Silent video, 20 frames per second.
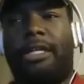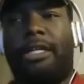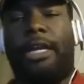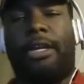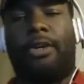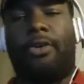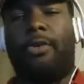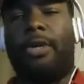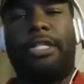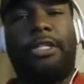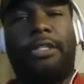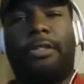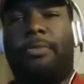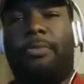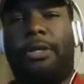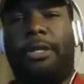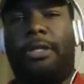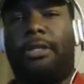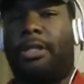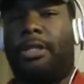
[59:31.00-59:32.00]
of questions,
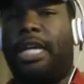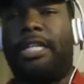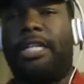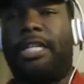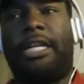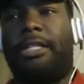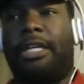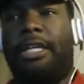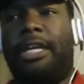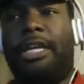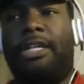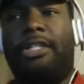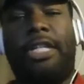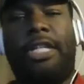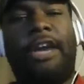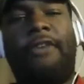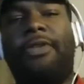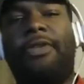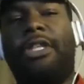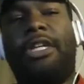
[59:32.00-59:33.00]
but that's not the case.
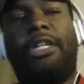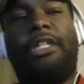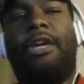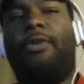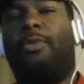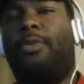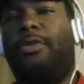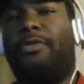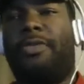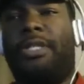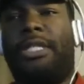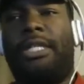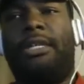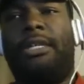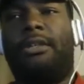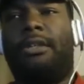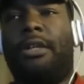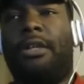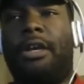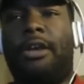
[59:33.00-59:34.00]
Everything that we've
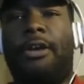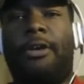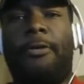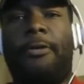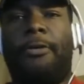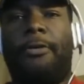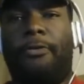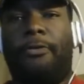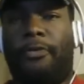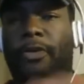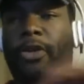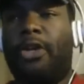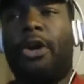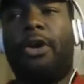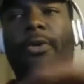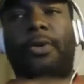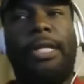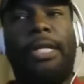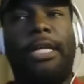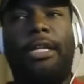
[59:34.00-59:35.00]
seen VR
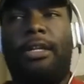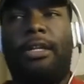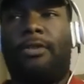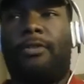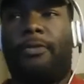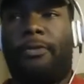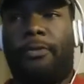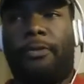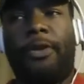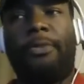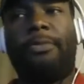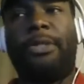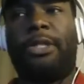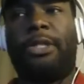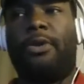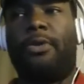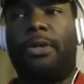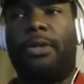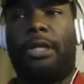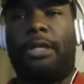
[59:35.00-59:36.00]
related from
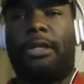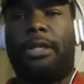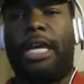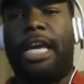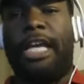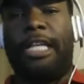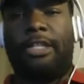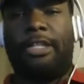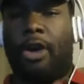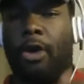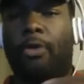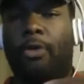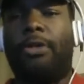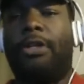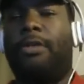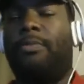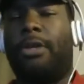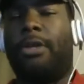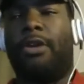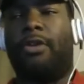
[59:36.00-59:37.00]
Sony has only
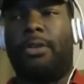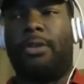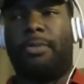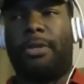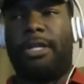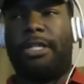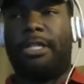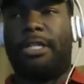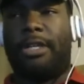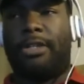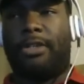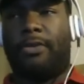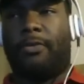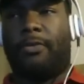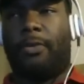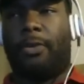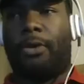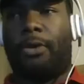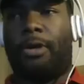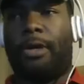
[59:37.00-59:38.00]
been on the PlayStation
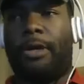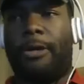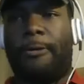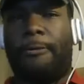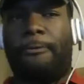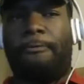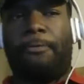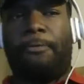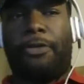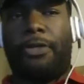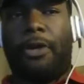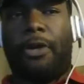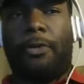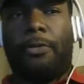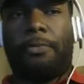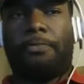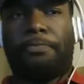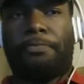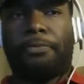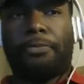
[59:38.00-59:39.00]
4.
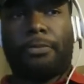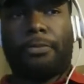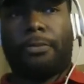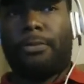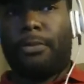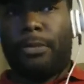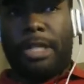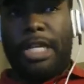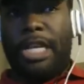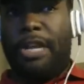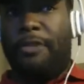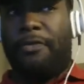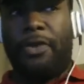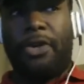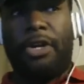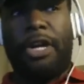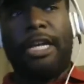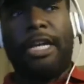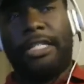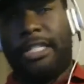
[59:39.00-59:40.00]
So if you're
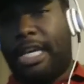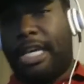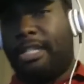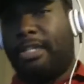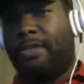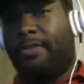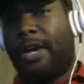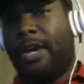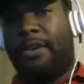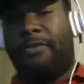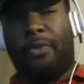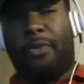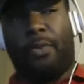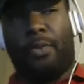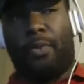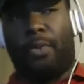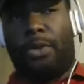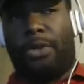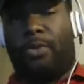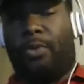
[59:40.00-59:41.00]
not satisfied
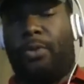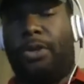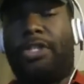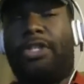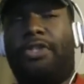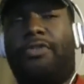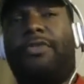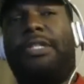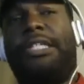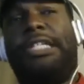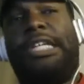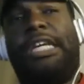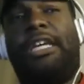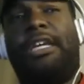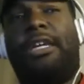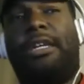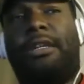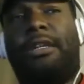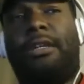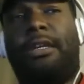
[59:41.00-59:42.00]
with what you've
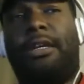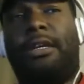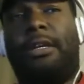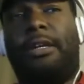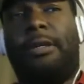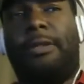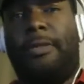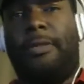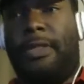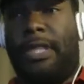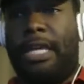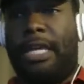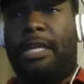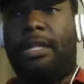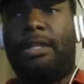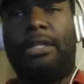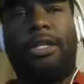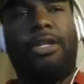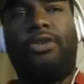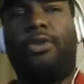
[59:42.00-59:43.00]
seen,
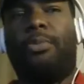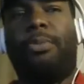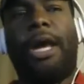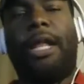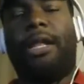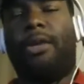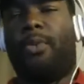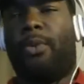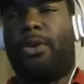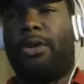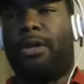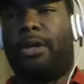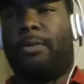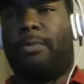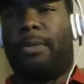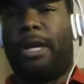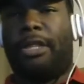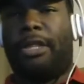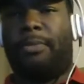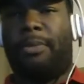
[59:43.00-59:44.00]
then you probably weren't going to
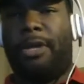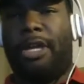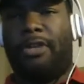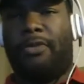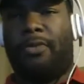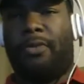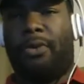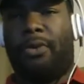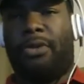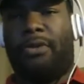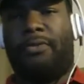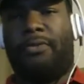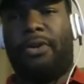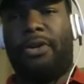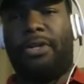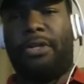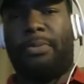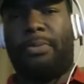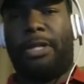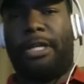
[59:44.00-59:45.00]
buy the PS4 in the
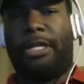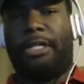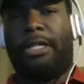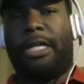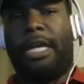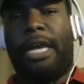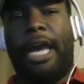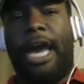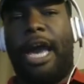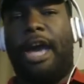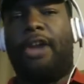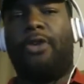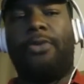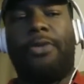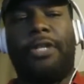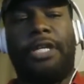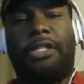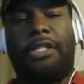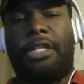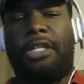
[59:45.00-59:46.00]
first place. I don't
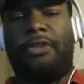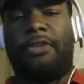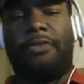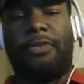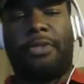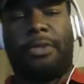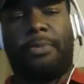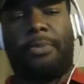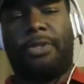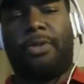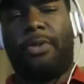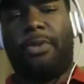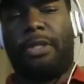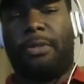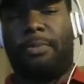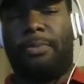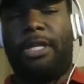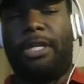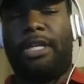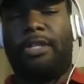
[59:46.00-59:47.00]
think the difference between the
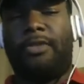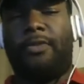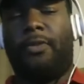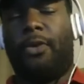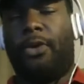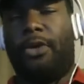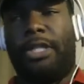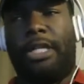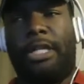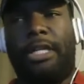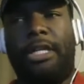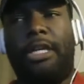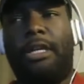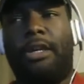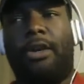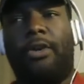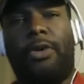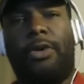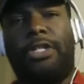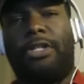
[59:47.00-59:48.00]
PS4 and the
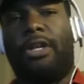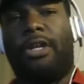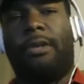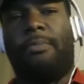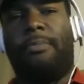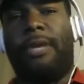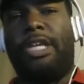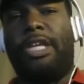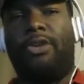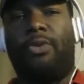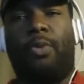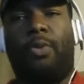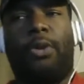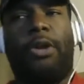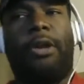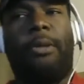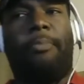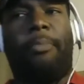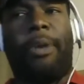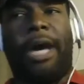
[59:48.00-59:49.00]
Neo is going to make you
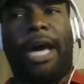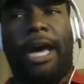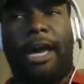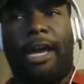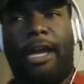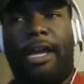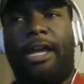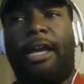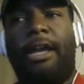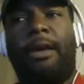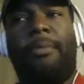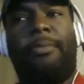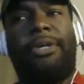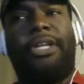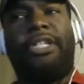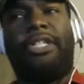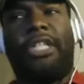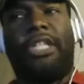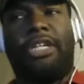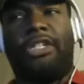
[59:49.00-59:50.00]
want to buy
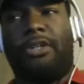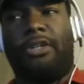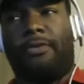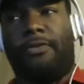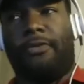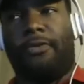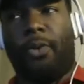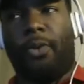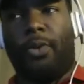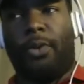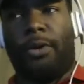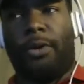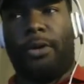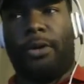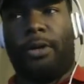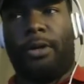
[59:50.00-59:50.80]
PlayStation 4.